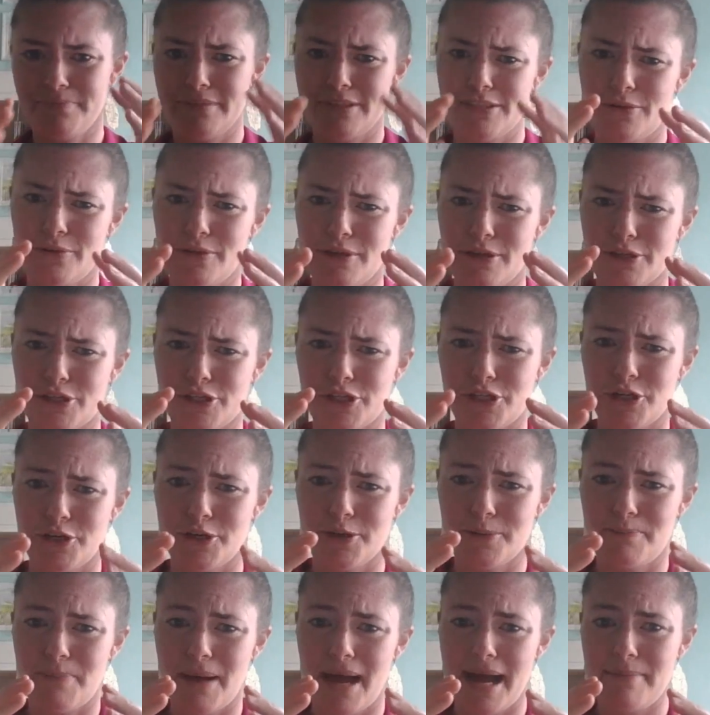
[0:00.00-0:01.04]
So they're
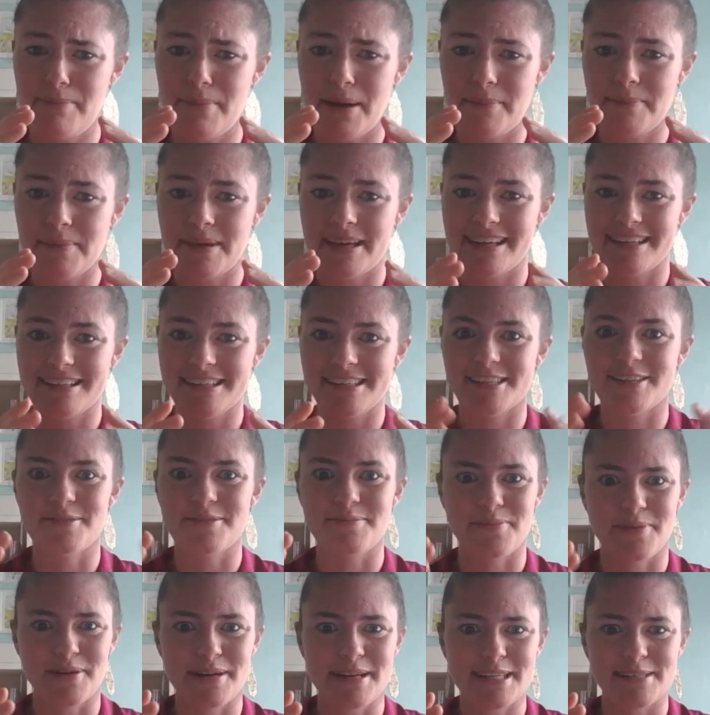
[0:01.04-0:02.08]
sugar pie pumpkins. So
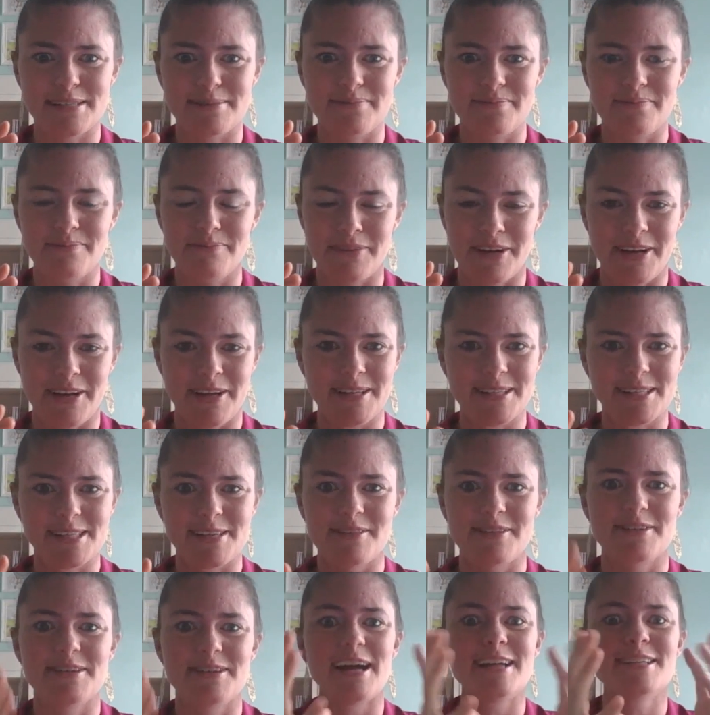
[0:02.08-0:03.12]
they're pretty small.
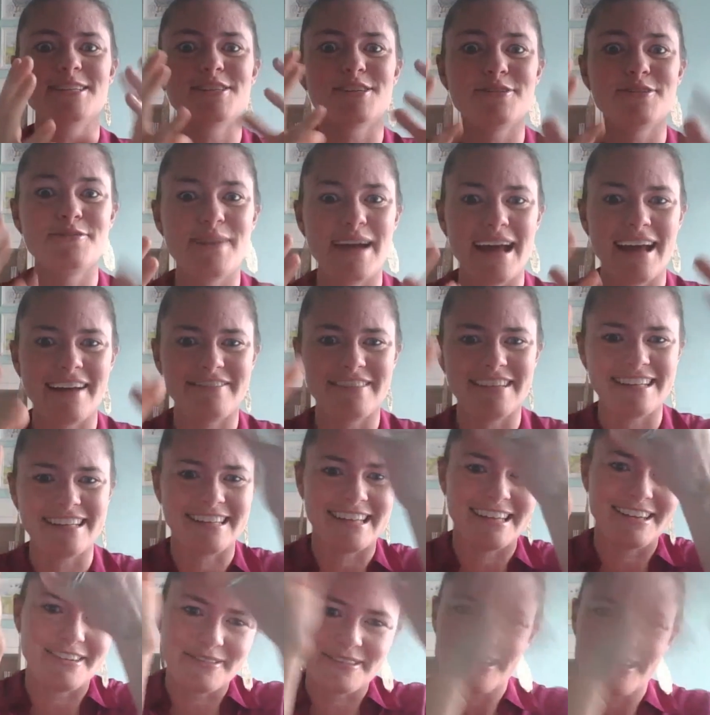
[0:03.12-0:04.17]
So they're not too heavy
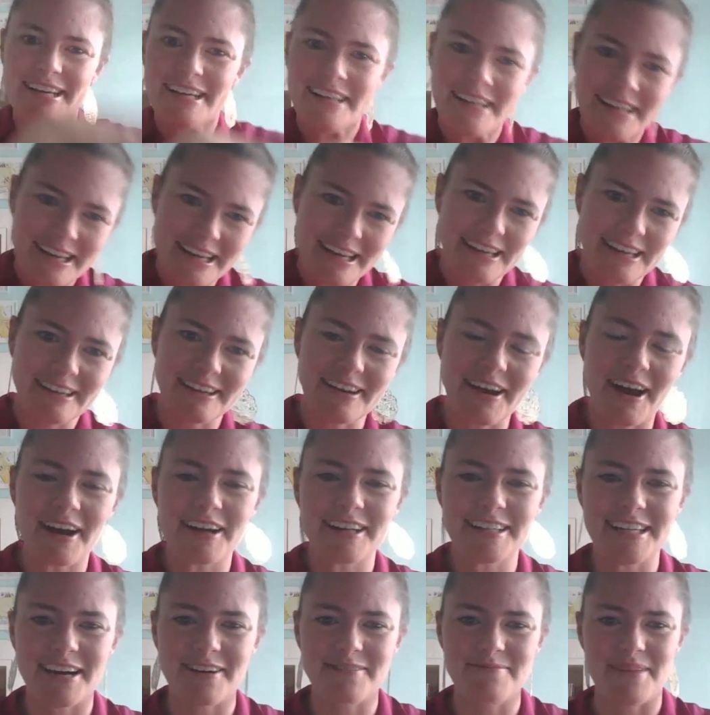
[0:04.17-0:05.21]
and they don't knock
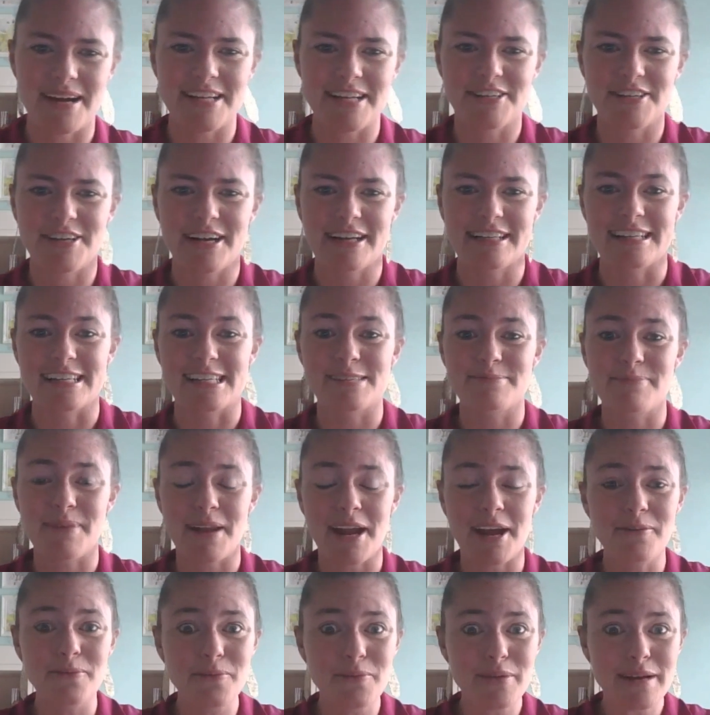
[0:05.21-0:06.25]
down my trellis. But I
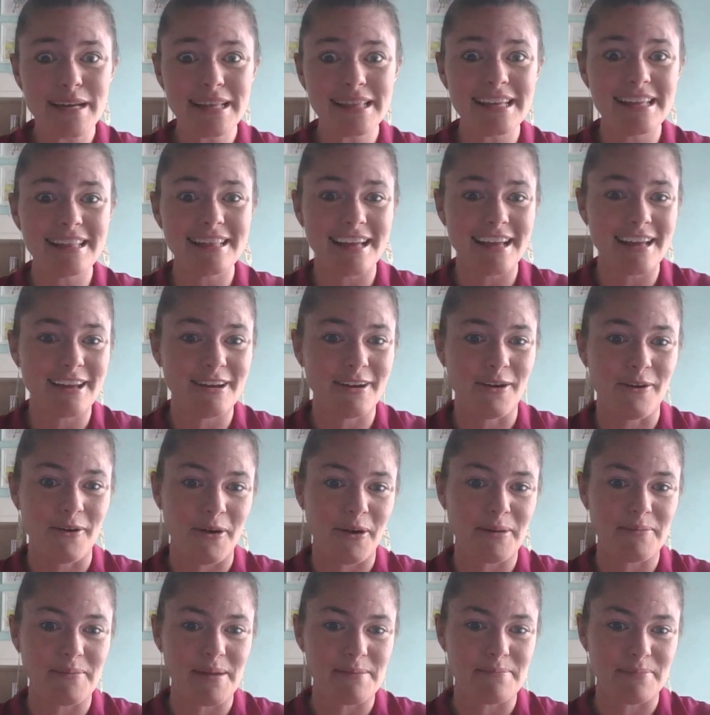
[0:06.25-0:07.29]
really like
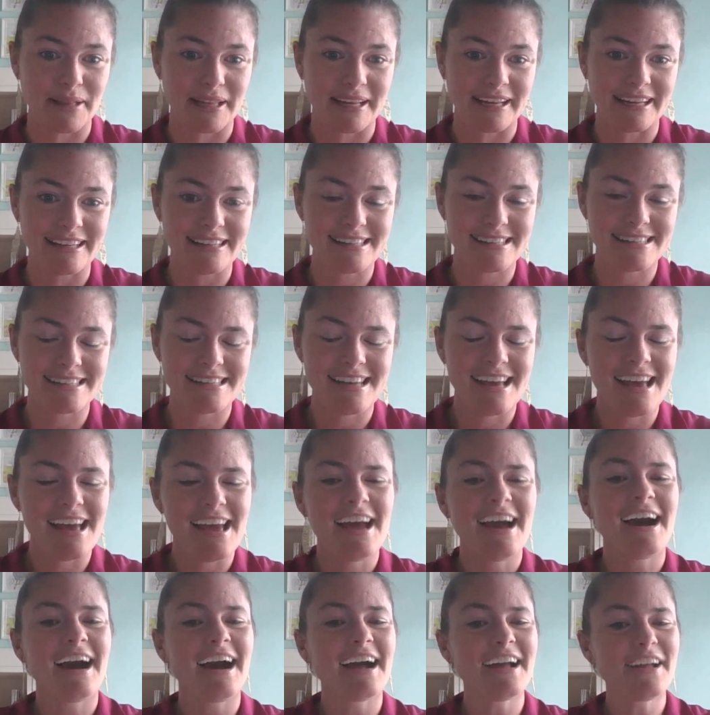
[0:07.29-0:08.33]
growing my plants.
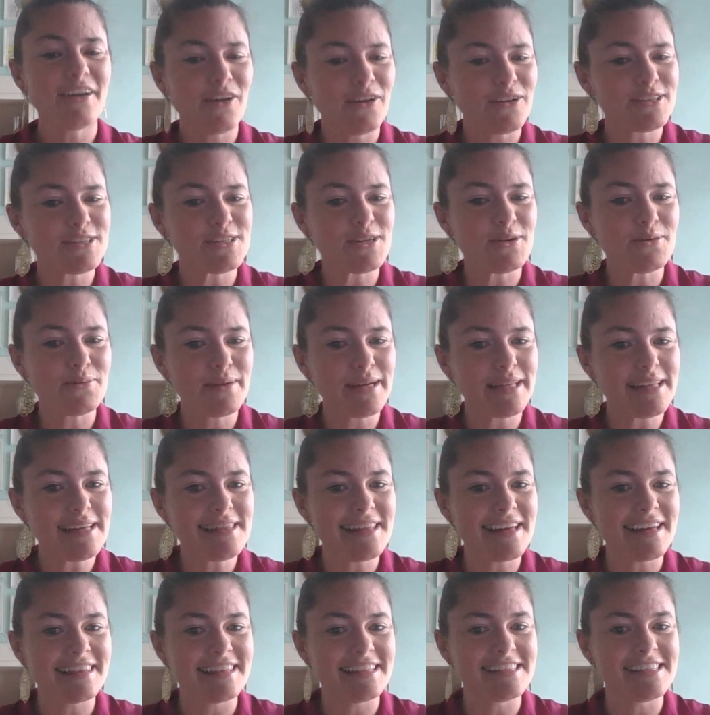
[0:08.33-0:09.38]
I also really
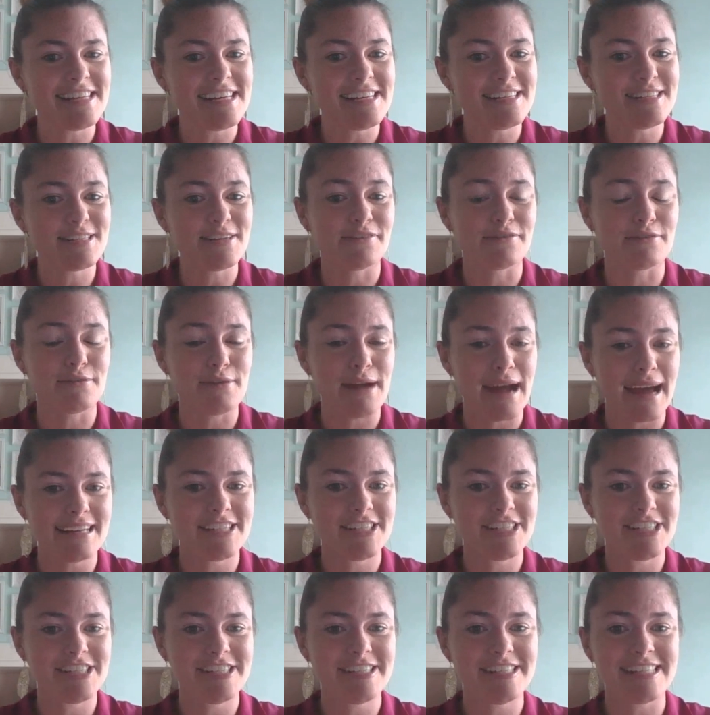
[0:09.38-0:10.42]
like the taste of
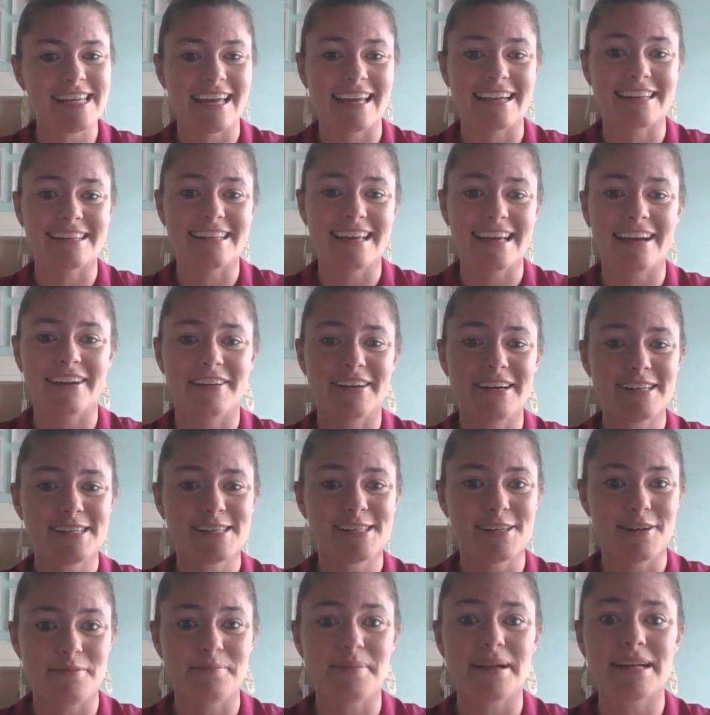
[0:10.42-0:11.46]
radishes and carrots.
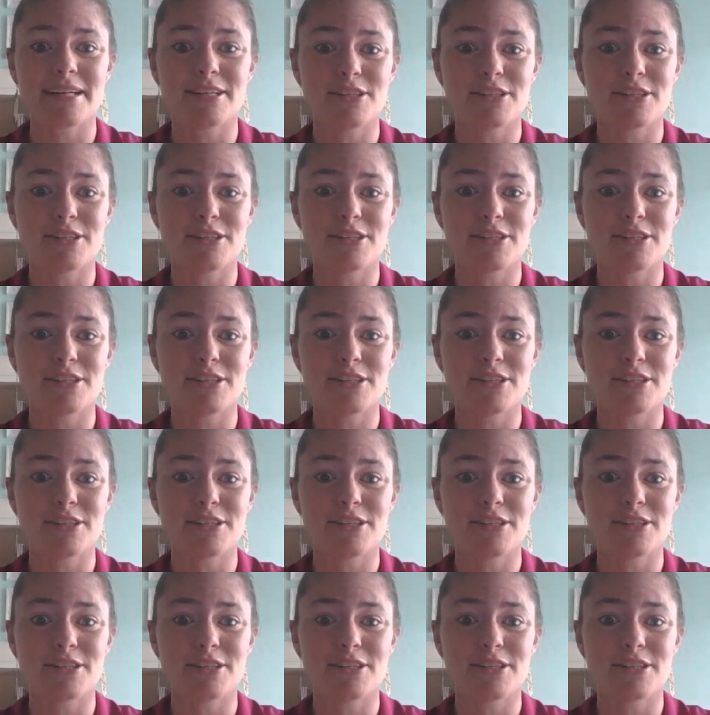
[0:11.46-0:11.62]
They're my